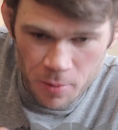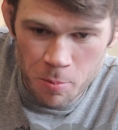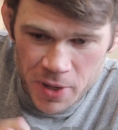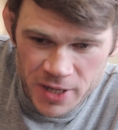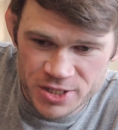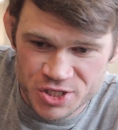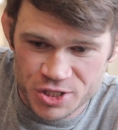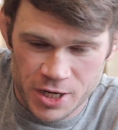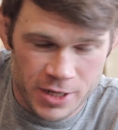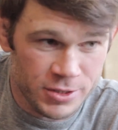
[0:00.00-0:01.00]
the biggest
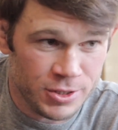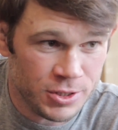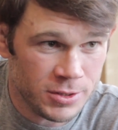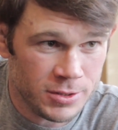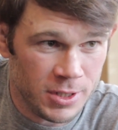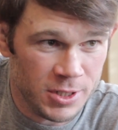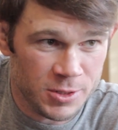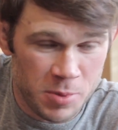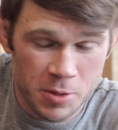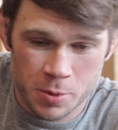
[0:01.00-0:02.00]
change
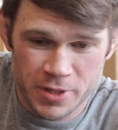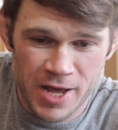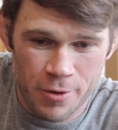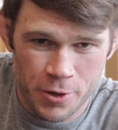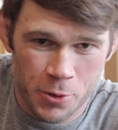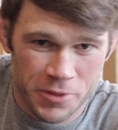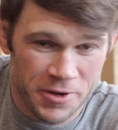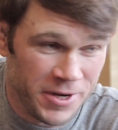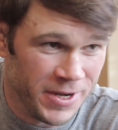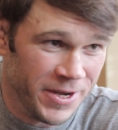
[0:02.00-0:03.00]
is people now know what
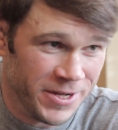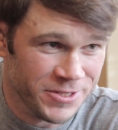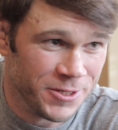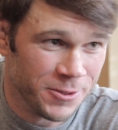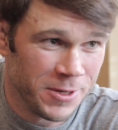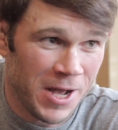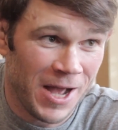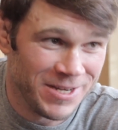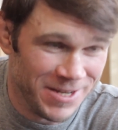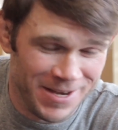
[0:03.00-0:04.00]
they're getting into.
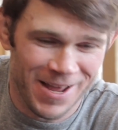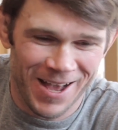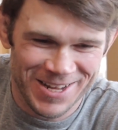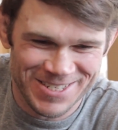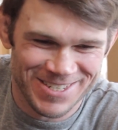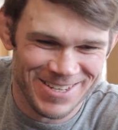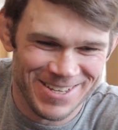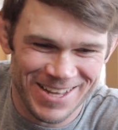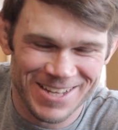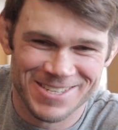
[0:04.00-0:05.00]
I did not.
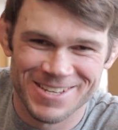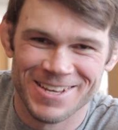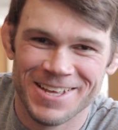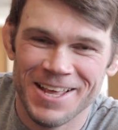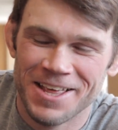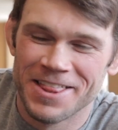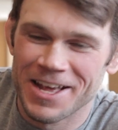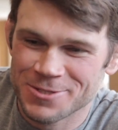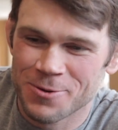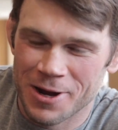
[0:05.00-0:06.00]
That's
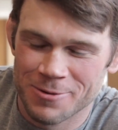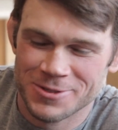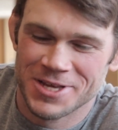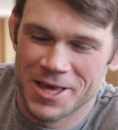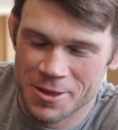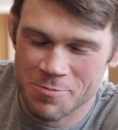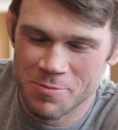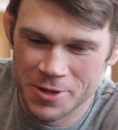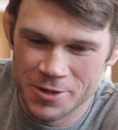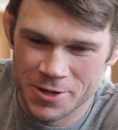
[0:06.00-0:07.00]
what I would say. The
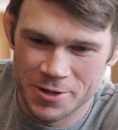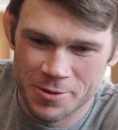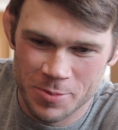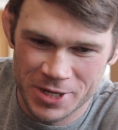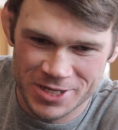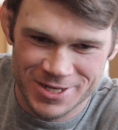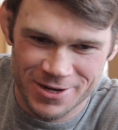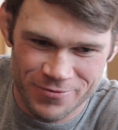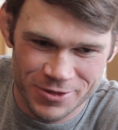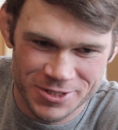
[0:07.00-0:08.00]
biggest
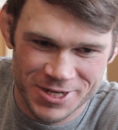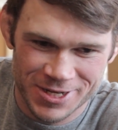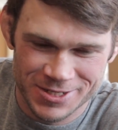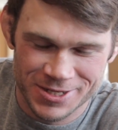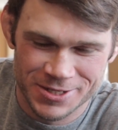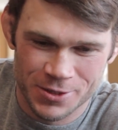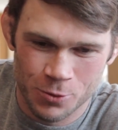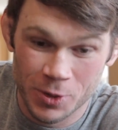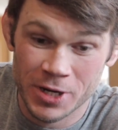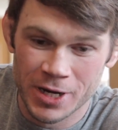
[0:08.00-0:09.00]
difference is that
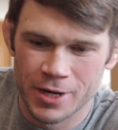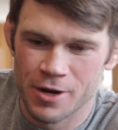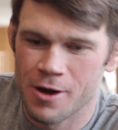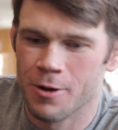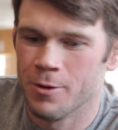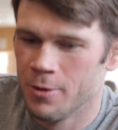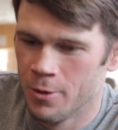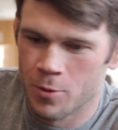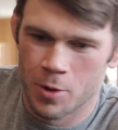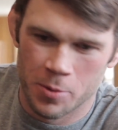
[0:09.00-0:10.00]
we didn't know
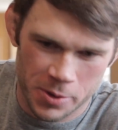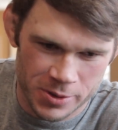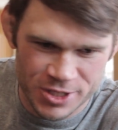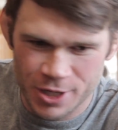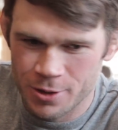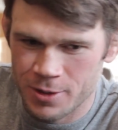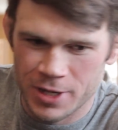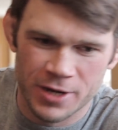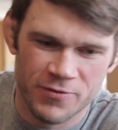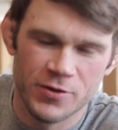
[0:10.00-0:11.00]
what we were doing,
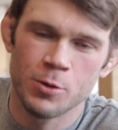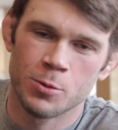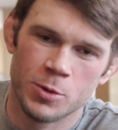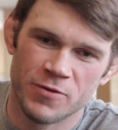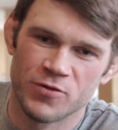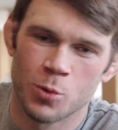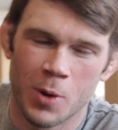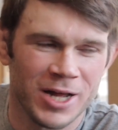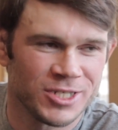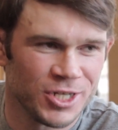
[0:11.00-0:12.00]
and if you
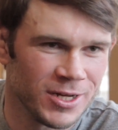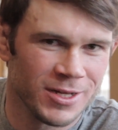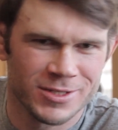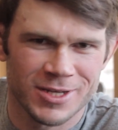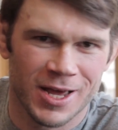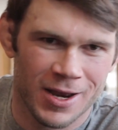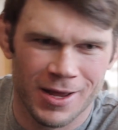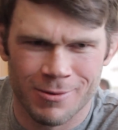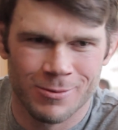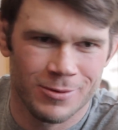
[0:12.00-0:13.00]
watch it, it's kind of
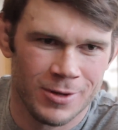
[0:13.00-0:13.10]
like